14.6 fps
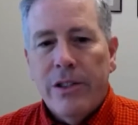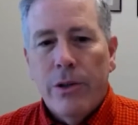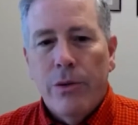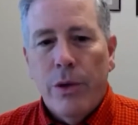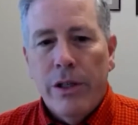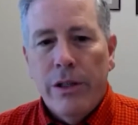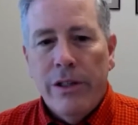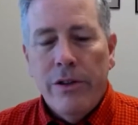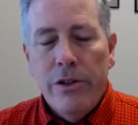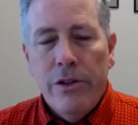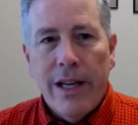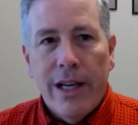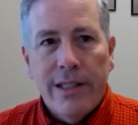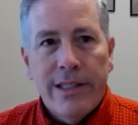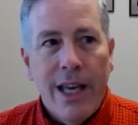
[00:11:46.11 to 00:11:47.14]
So when you
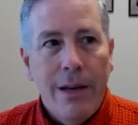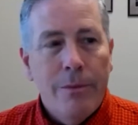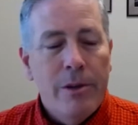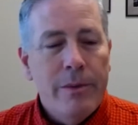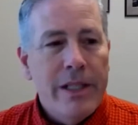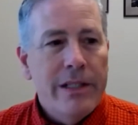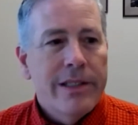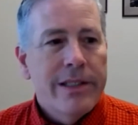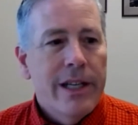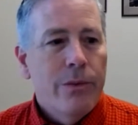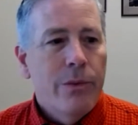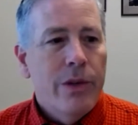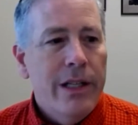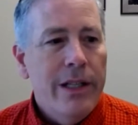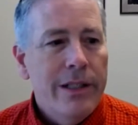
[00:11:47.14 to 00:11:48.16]
guys came to me and said
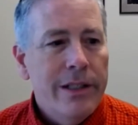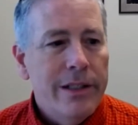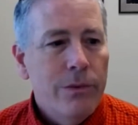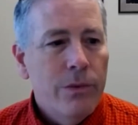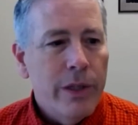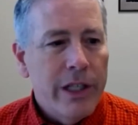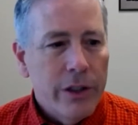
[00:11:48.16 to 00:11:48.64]
we